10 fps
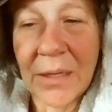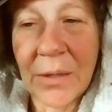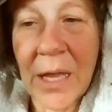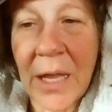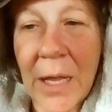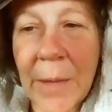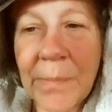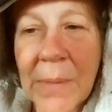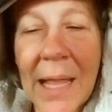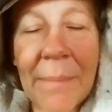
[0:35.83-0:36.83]

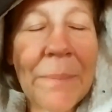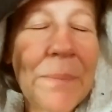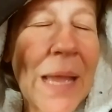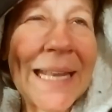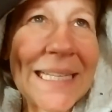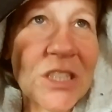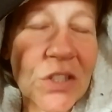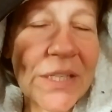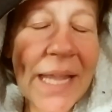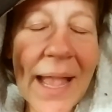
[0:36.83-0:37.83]
um, um,
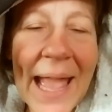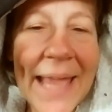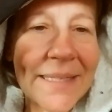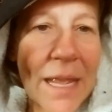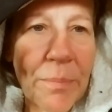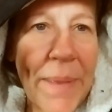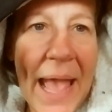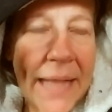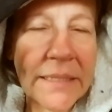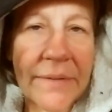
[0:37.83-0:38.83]
initially, I had it down
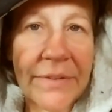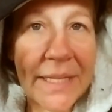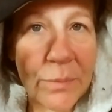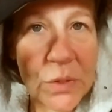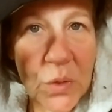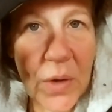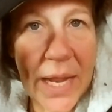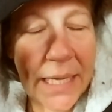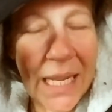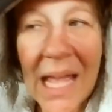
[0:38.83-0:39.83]
packed. Everything was
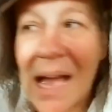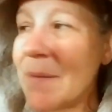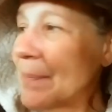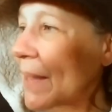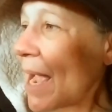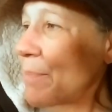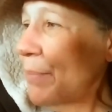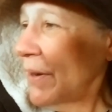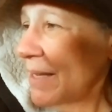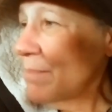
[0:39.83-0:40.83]
great. I
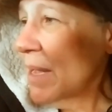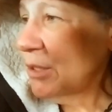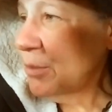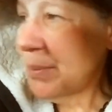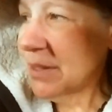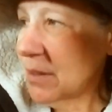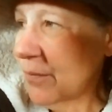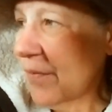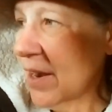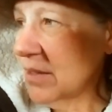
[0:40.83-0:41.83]
pretty much build the
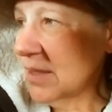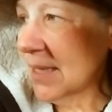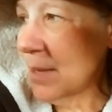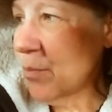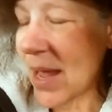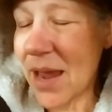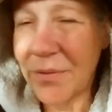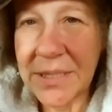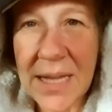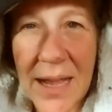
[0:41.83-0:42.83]
fire the same way
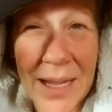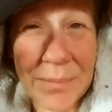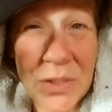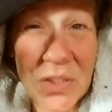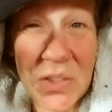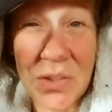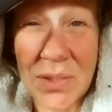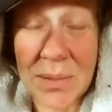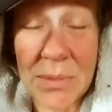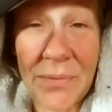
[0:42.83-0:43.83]
every time, just use
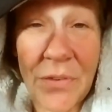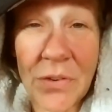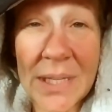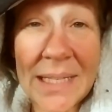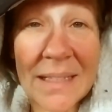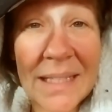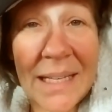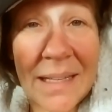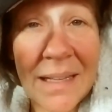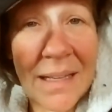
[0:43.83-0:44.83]
some different kindling